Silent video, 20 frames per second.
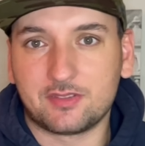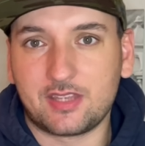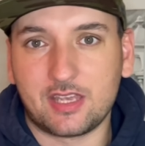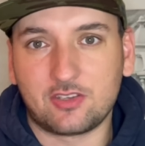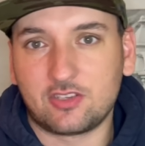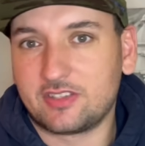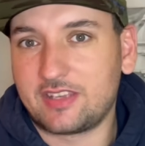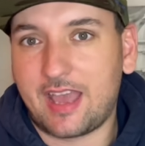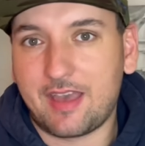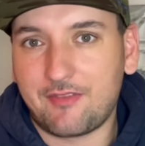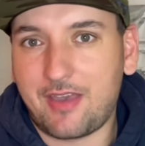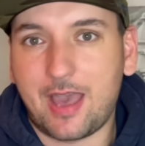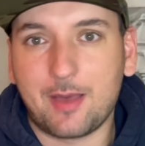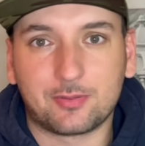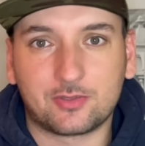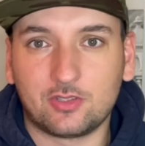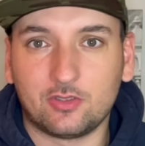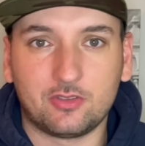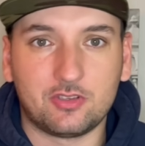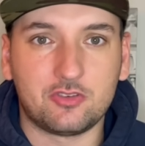that just have
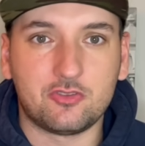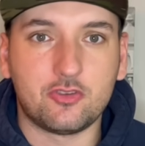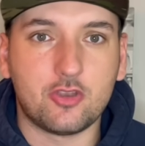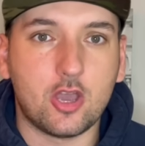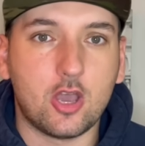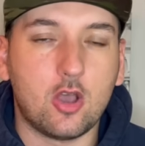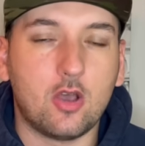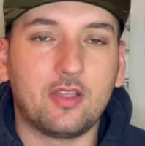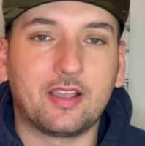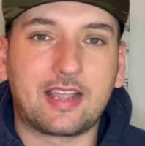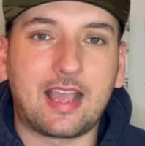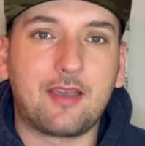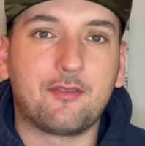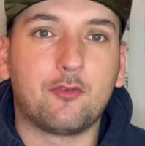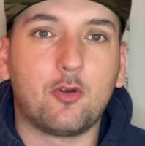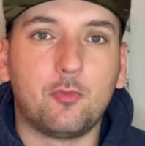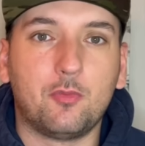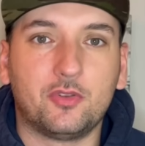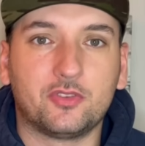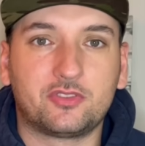absolutely no like have
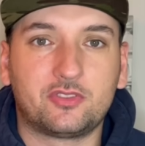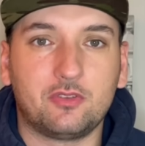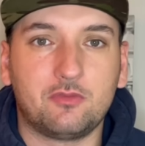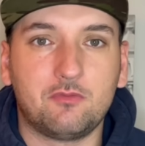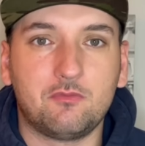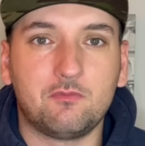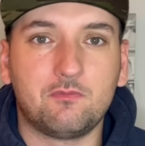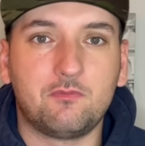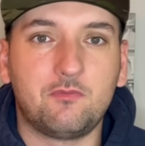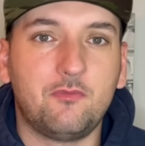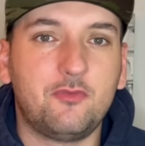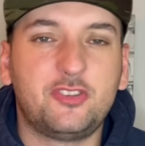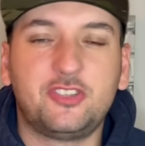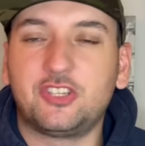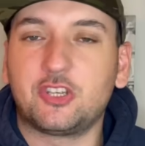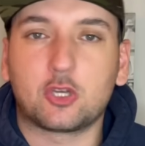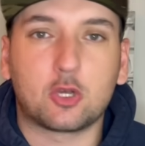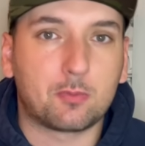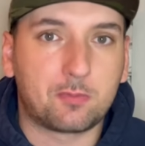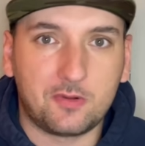almost
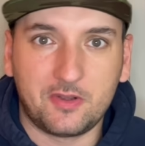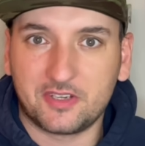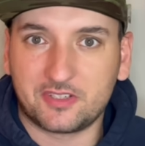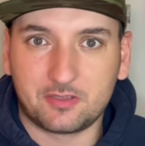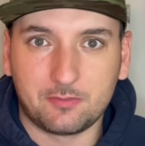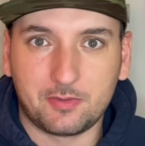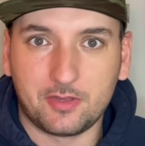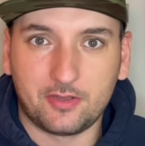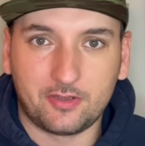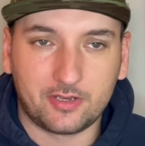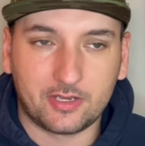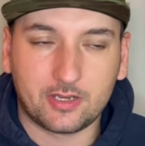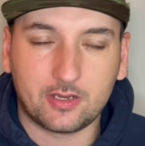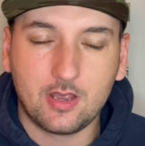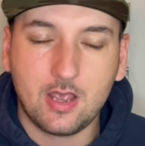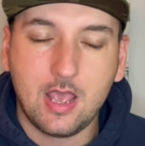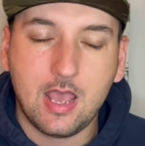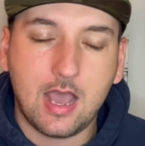zero predictability.